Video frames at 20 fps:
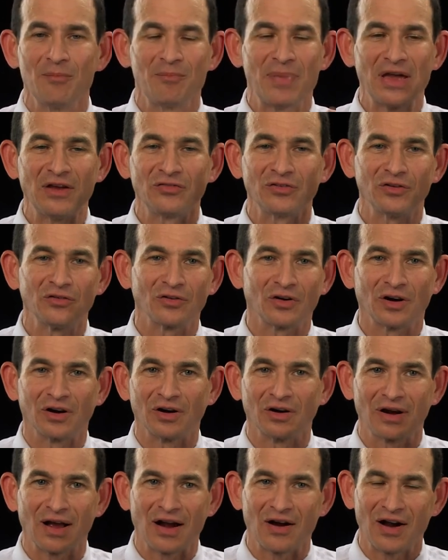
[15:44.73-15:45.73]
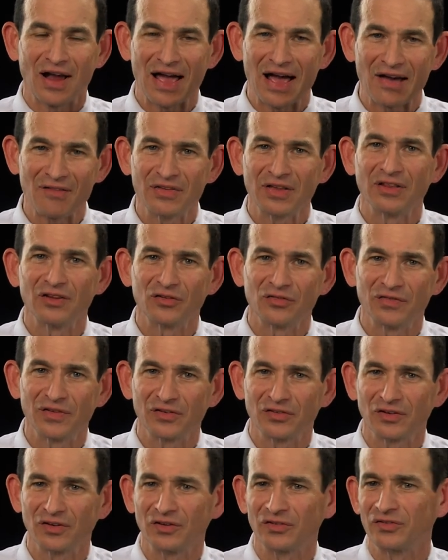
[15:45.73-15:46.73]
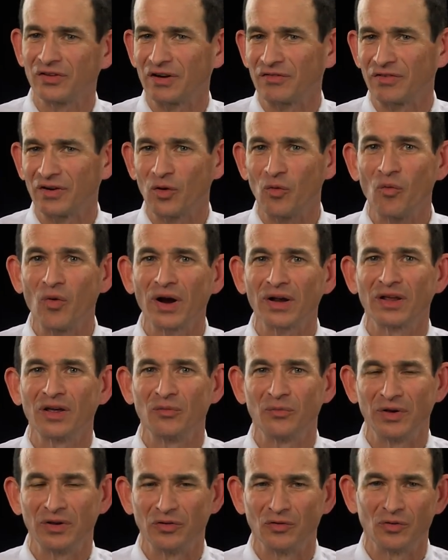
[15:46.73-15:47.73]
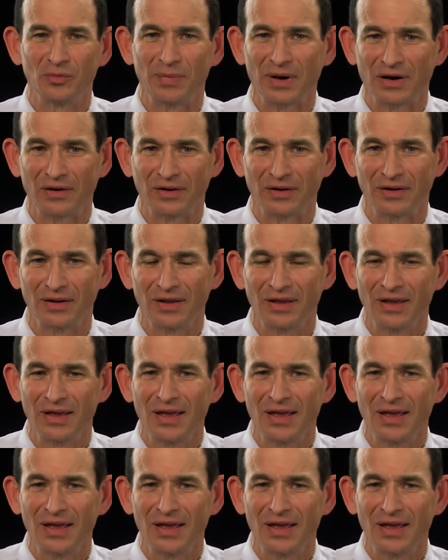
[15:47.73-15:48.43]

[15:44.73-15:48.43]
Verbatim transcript: patients are, are having this physical suffering, what can we do about it?